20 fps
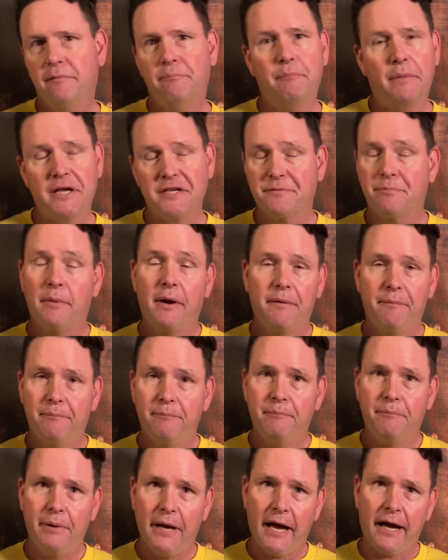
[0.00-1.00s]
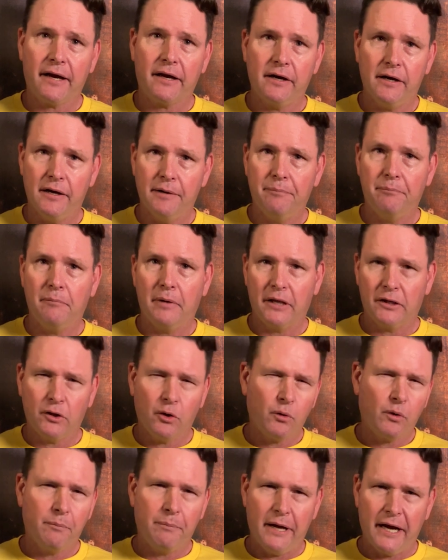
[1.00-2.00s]
messed my back up, my
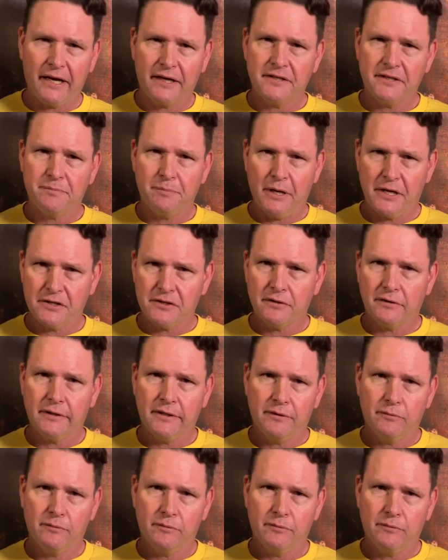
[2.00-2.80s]
lower back especially.